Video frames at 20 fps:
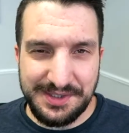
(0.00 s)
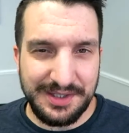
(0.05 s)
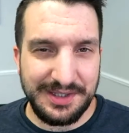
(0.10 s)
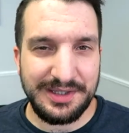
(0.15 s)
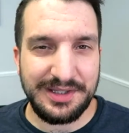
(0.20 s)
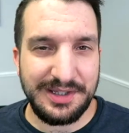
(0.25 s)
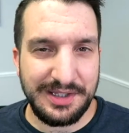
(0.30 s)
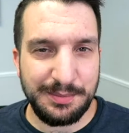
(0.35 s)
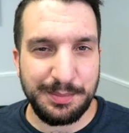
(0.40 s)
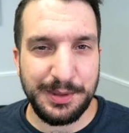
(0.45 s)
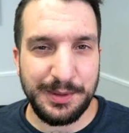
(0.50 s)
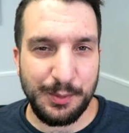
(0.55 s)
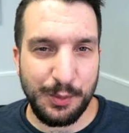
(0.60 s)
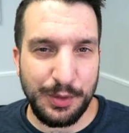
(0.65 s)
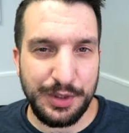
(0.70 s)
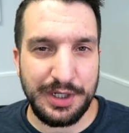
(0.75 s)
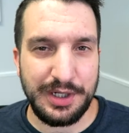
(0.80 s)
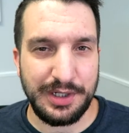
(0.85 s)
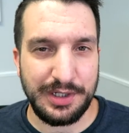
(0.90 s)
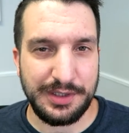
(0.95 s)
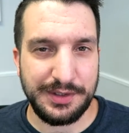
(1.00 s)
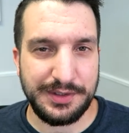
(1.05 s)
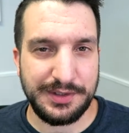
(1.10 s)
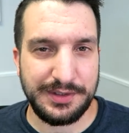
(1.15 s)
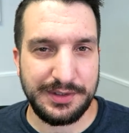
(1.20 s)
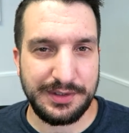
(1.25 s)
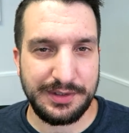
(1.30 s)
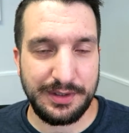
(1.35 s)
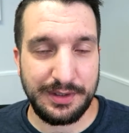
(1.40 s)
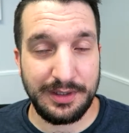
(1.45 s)
it a little bit weird?
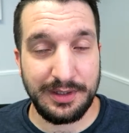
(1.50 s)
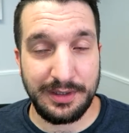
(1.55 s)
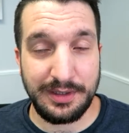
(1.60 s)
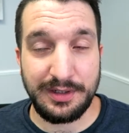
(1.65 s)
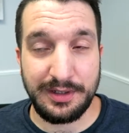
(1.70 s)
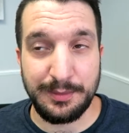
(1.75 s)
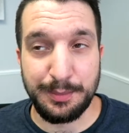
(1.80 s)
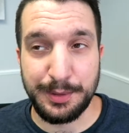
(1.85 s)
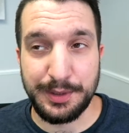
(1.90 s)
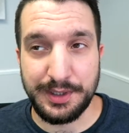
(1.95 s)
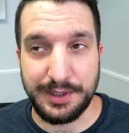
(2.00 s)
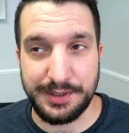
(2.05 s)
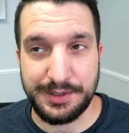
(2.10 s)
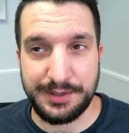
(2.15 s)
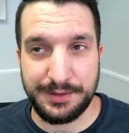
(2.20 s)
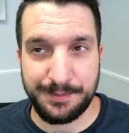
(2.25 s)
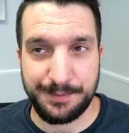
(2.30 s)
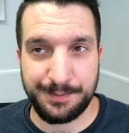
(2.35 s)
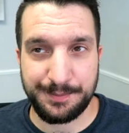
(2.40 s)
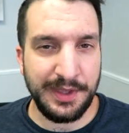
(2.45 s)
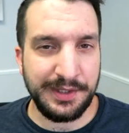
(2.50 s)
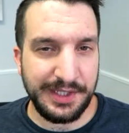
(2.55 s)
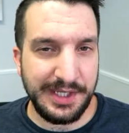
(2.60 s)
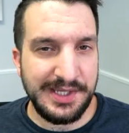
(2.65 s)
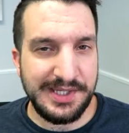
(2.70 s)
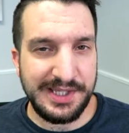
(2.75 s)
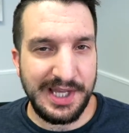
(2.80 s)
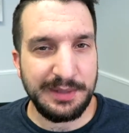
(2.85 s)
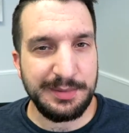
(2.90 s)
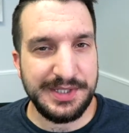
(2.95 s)
A little bit. That
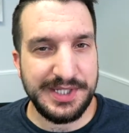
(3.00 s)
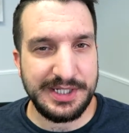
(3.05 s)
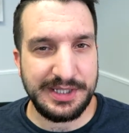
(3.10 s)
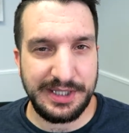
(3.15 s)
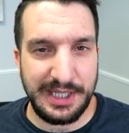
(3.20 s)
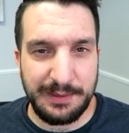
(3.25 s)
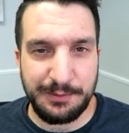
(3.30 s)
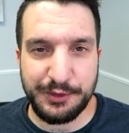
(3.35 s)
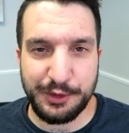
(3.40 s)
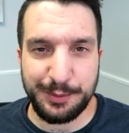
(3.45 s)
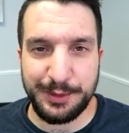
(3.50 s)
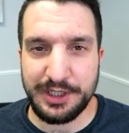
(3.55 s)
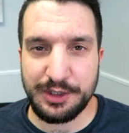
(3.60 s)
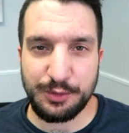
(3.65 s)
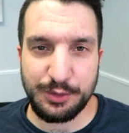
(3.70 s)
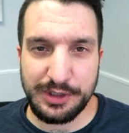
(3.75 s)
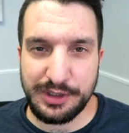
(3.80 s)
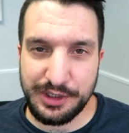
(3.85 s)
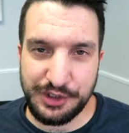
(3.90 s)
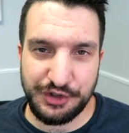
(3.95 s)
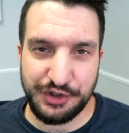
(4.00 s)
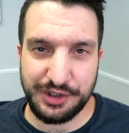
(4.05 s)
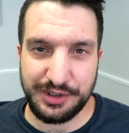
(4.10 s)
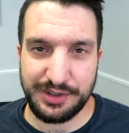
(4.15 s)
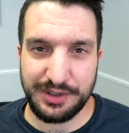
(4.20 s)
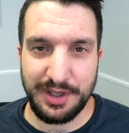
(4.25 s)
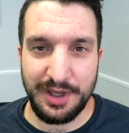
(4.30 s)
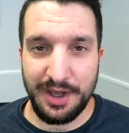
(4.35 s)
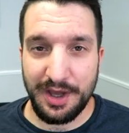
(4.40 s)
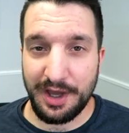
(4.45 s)
Islam is claimed to be a
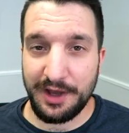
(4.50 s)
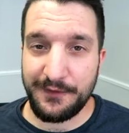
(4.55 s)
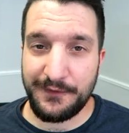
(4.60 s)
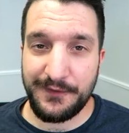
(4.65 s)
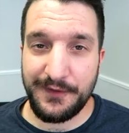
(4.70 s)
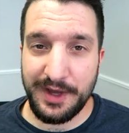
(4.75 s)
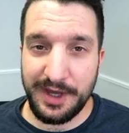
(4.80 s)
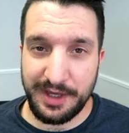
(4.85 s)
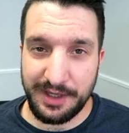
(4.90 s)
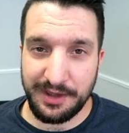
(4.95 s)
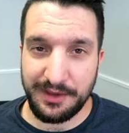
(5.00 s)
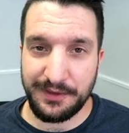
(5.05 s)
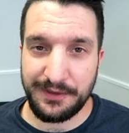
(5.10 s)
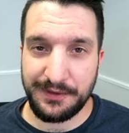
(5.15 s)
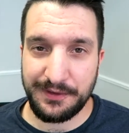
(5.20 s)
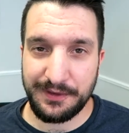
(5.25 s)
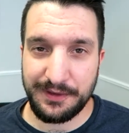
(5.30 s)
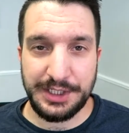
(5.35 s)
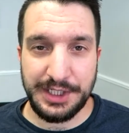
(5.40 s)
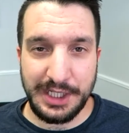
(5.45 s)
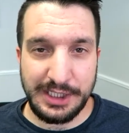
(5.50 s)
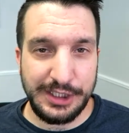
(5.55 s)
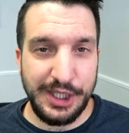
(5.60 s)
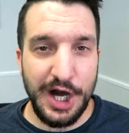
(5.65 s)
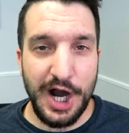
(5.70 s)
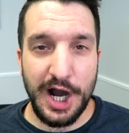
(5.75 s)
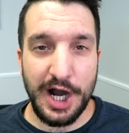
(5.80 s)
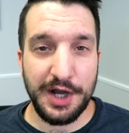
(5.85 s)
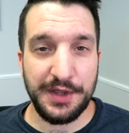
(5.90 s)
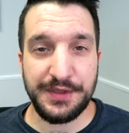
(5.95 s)
religion, a faith, in
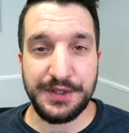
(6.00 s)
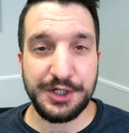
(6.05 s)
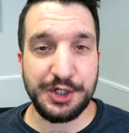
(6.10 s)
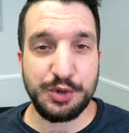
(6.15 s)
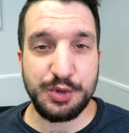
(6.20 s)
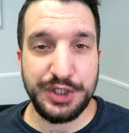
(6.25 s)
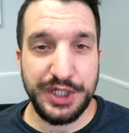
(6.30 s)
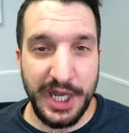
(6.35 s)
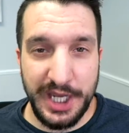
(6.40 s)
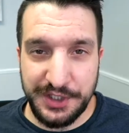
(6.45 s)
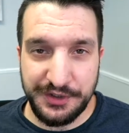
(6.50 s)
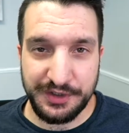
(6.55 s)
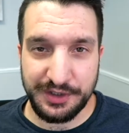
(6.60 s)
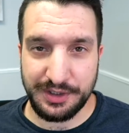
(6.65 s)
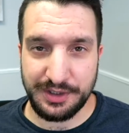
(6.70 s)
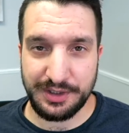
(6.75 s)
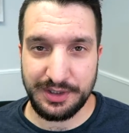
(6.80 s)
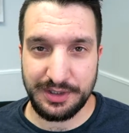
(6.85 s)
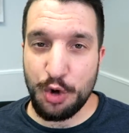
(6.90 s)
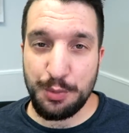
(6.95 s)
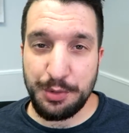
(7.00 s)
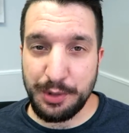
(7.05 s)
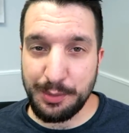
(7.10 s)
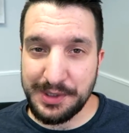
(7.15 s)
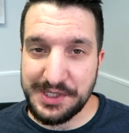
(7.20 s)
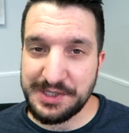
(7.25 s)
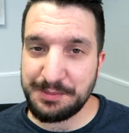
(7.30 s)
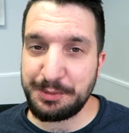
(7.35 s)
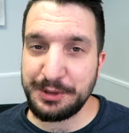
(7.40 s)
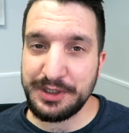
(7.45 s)
Allah, the Creator, whom you
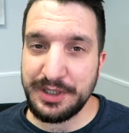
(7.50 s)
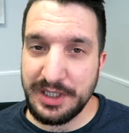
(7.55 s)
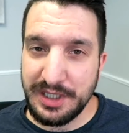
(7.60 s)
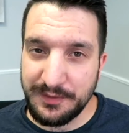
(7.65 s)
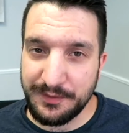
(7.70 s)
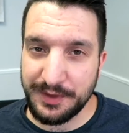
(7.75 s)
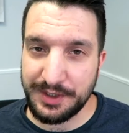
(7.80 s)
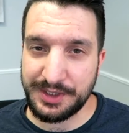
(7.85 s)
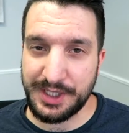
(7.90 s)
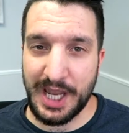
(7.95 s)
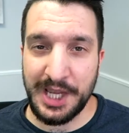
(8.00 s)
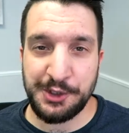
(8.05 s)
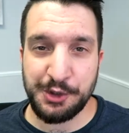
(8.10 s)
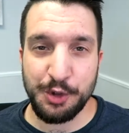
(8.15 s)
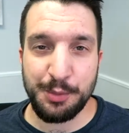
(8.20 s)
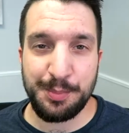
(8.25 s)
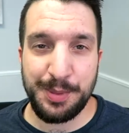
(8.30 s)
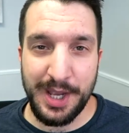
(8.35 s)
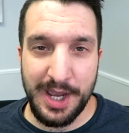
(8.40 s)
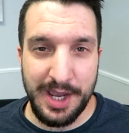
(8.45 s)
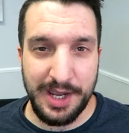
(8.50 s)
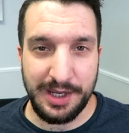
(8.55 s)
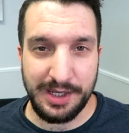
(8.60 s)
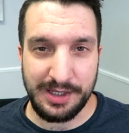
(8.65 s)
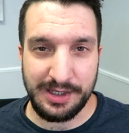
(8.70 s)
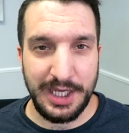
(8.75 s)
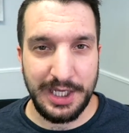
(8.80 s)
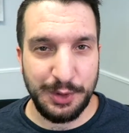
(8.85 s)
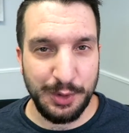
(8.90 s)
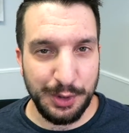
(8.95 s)
must believe in and obey
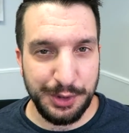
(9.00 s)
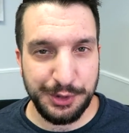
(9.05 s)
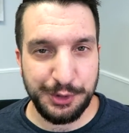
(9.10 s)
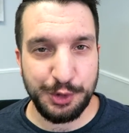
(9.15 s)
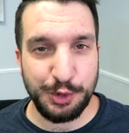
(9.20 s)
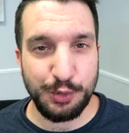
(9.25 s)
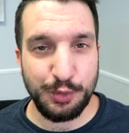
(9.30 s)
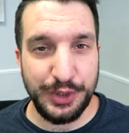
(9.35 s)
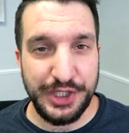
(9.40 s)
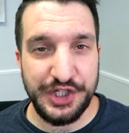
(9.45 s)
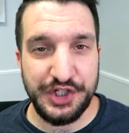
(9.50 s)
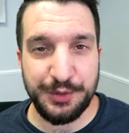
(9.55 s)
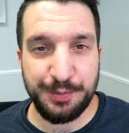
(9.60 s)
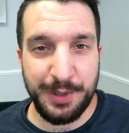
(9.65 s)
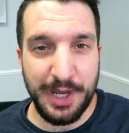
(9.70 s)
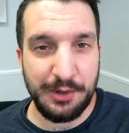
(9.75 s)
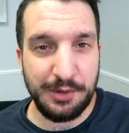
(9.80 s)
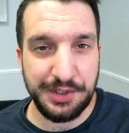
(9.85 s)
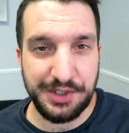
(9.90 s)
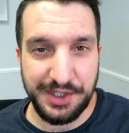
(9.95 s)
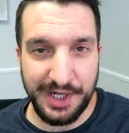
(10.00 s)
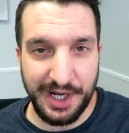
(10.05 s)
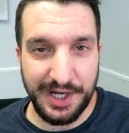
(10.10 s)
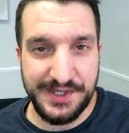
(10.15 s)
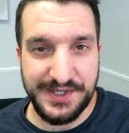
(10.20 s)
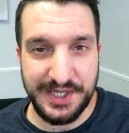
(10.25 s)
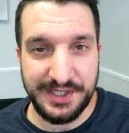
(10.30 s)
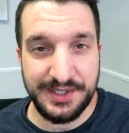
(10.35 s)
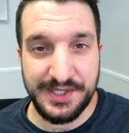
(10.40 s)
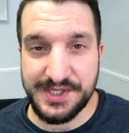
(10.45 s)
in order to reach
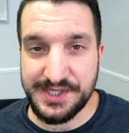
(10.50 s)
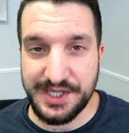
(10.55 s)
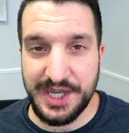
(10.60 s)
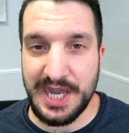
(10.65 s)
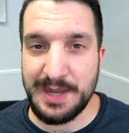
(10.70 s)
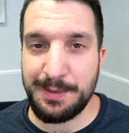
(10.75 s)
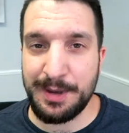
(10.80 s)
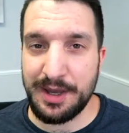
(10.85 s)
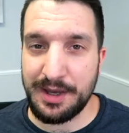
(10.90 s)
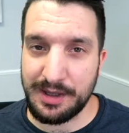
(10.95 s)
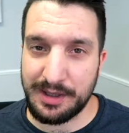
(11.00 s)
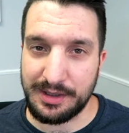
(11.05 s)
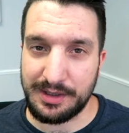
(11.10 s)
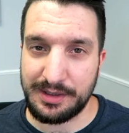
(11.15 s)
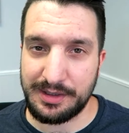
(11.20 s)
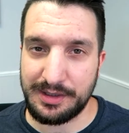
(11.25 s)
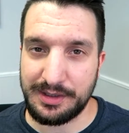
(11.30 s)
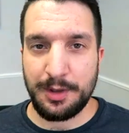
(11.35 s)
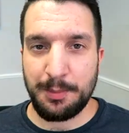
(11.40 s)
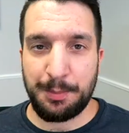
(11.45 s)
paradise and escape hell.